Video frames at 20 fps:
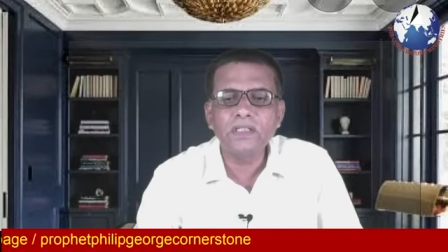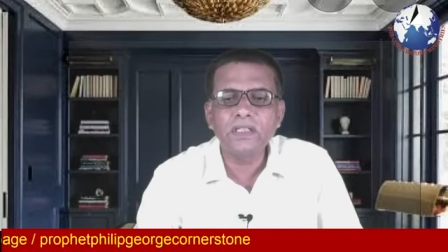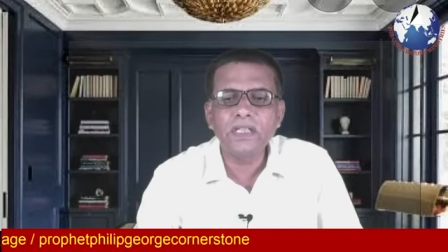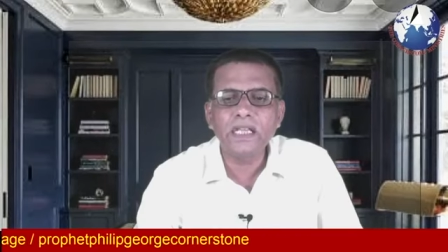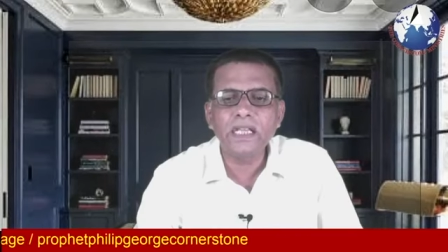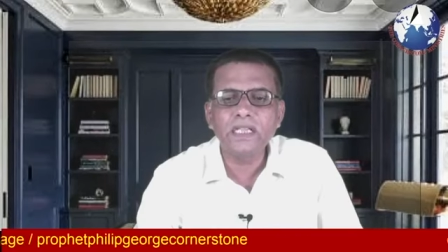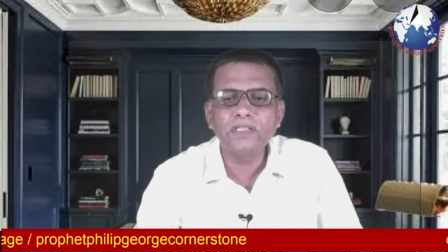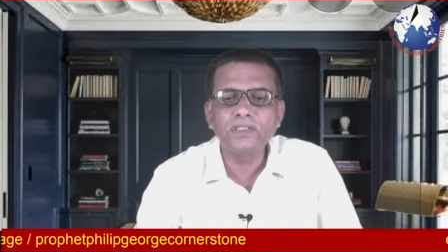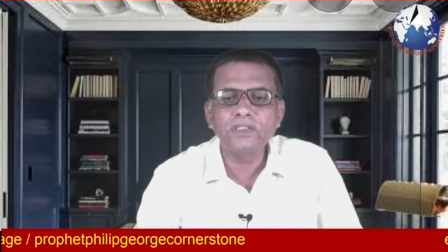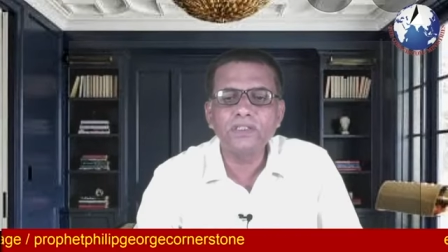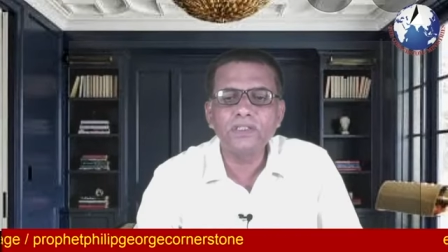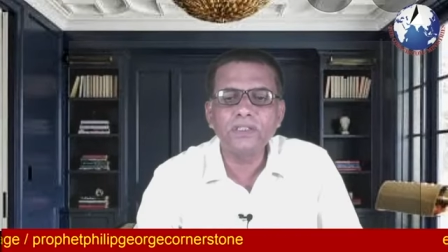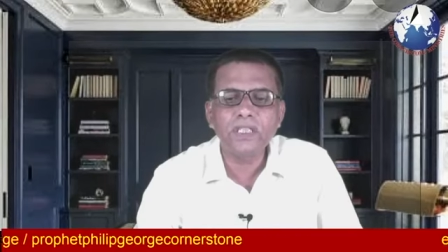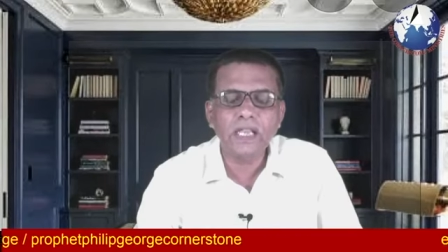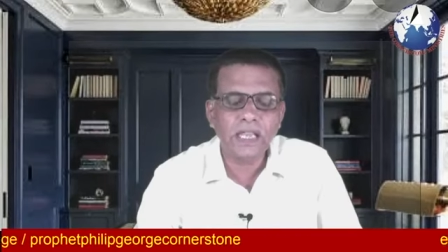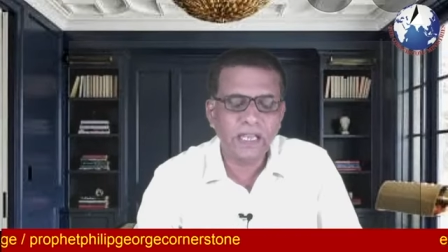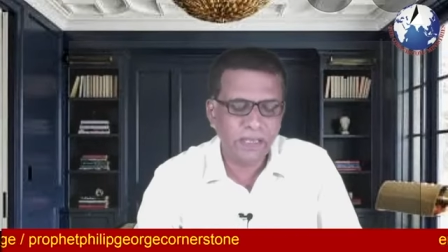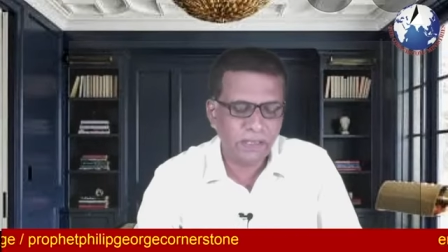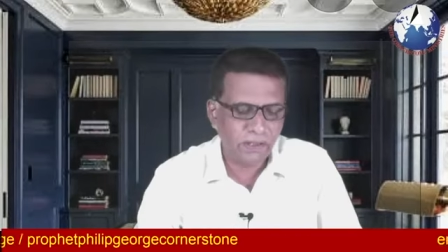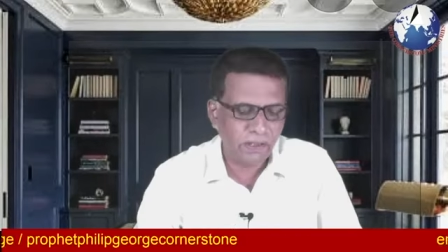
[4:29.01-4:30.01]
things
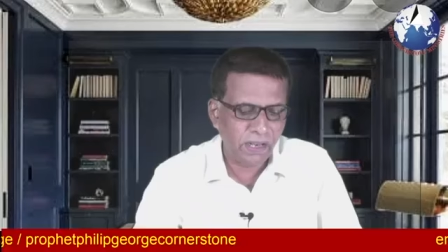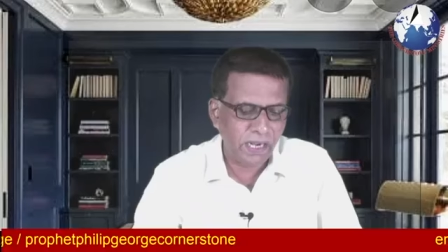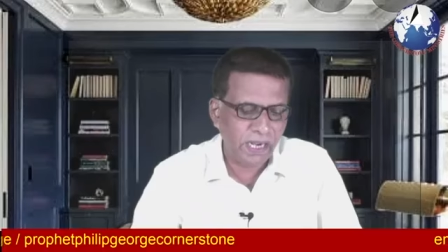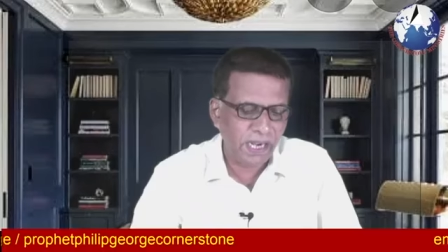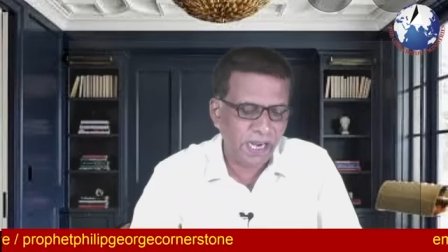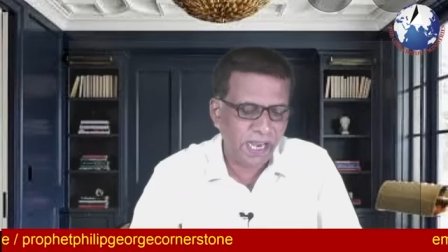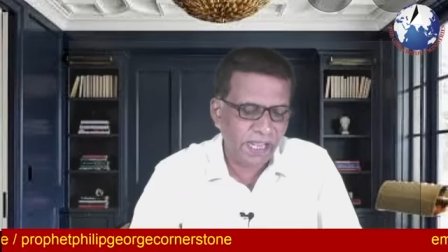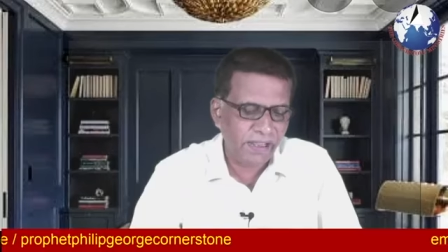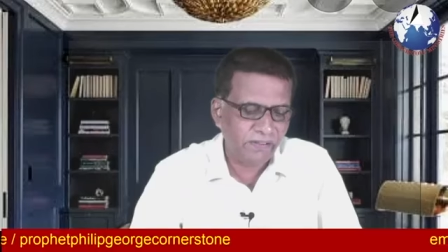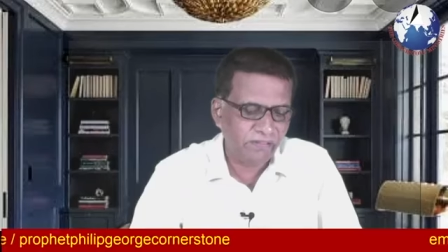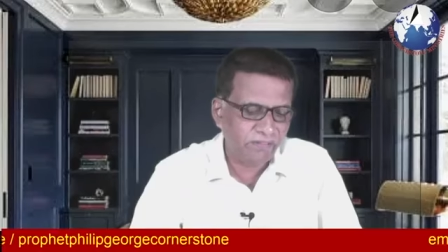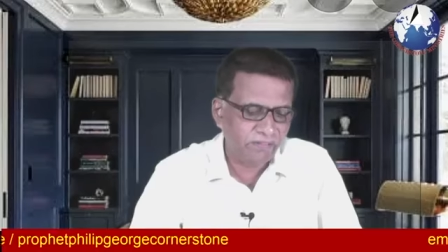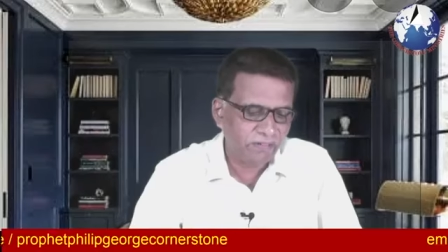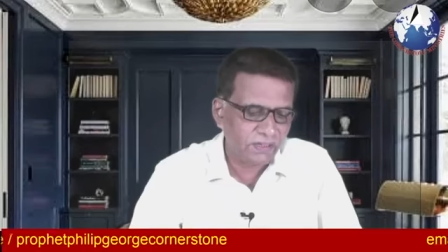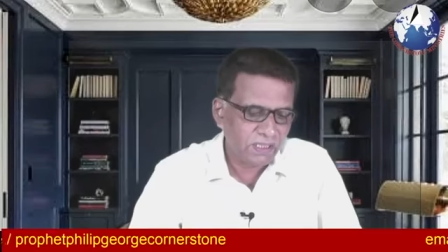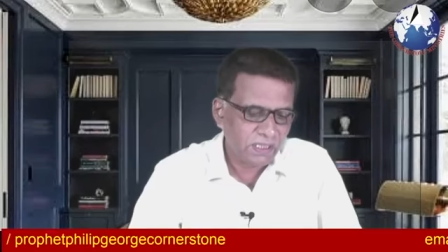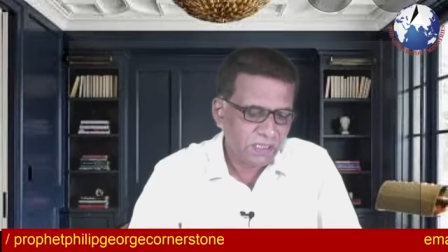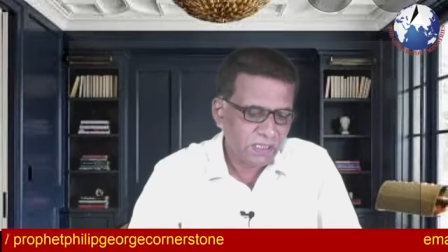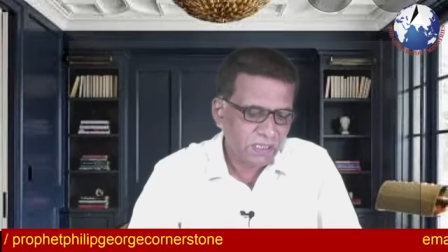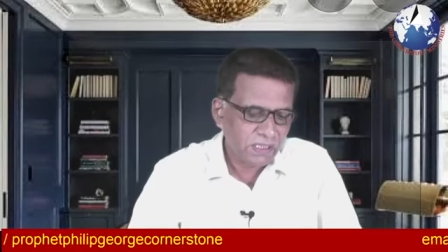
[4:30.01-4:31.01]
in your life
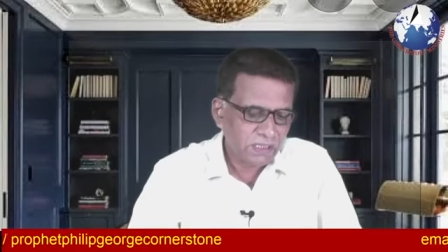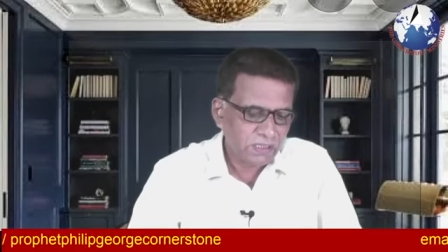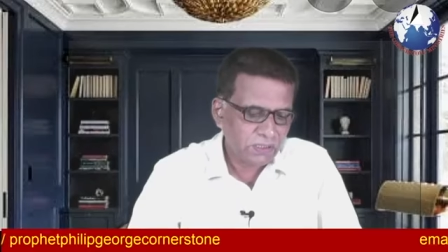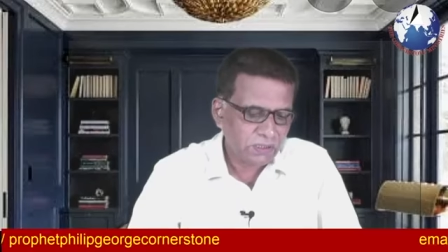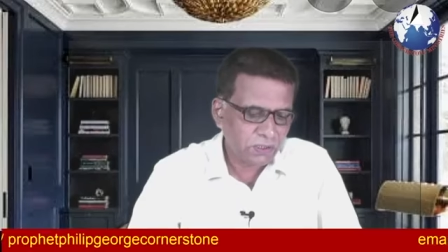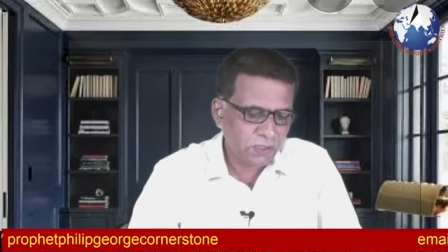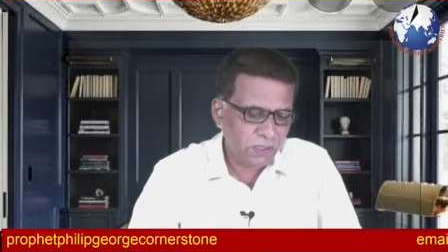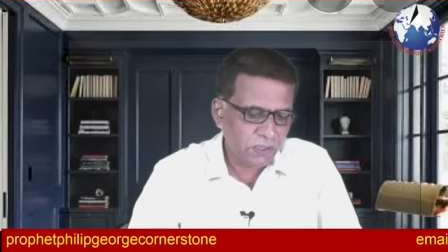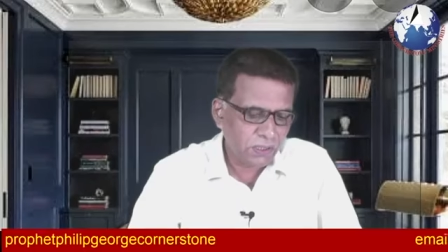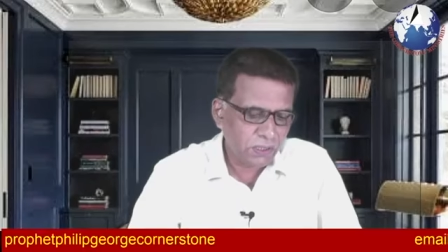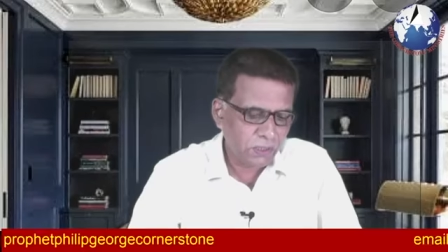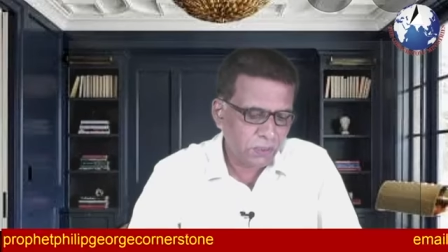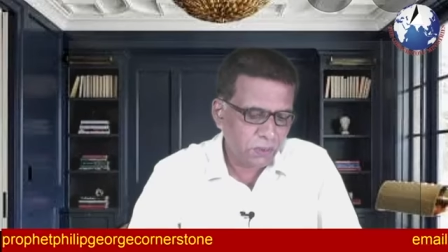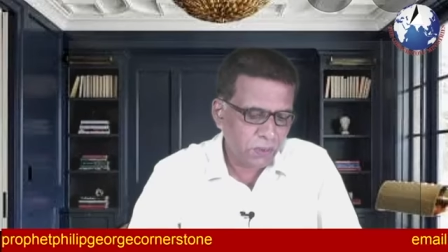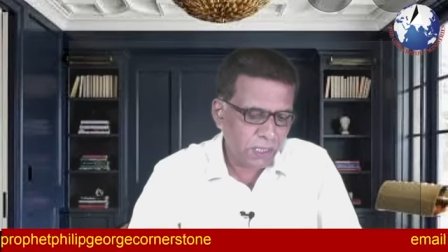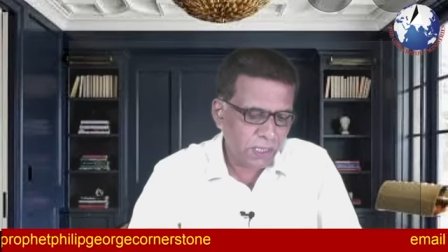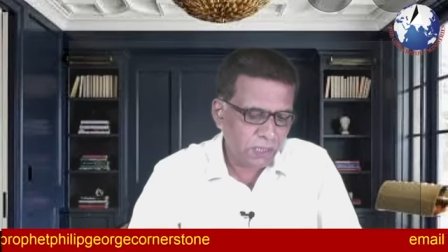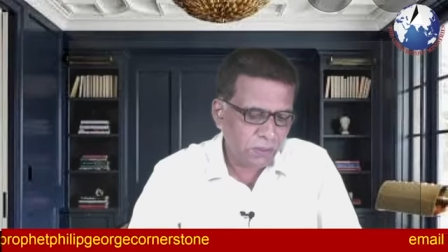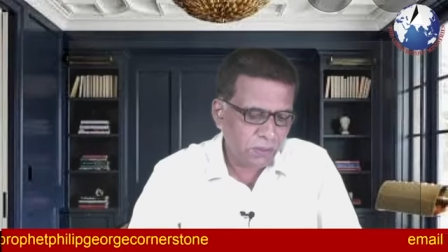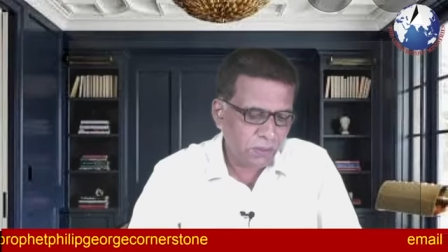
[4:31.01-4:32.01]
so
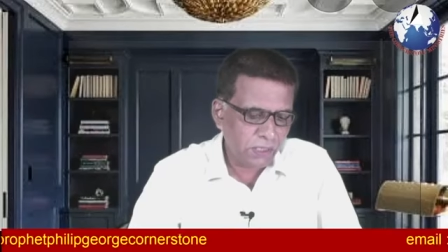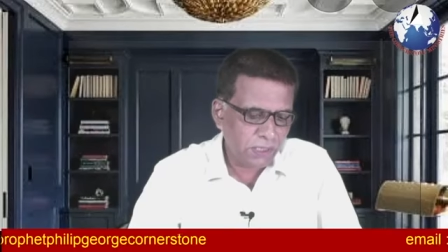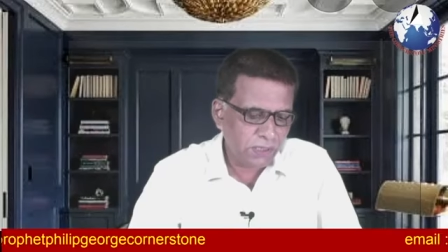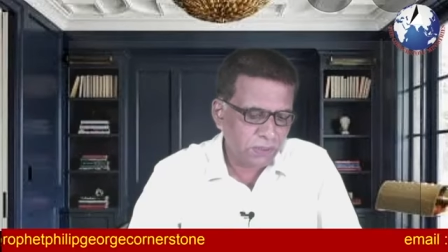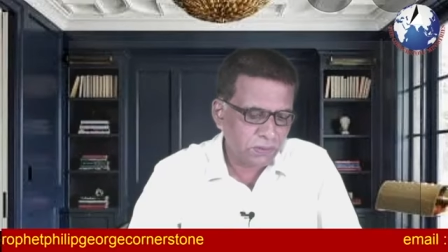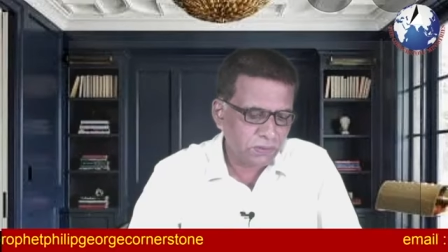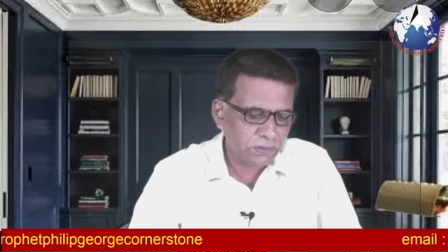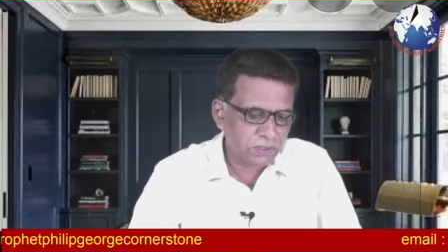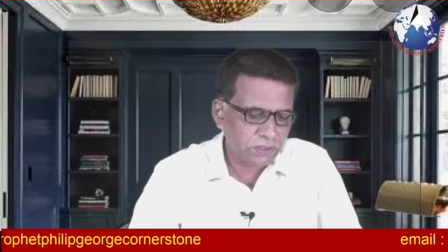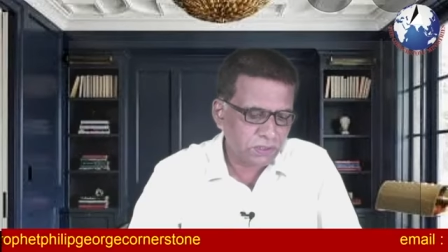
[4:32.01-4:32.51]
you are going to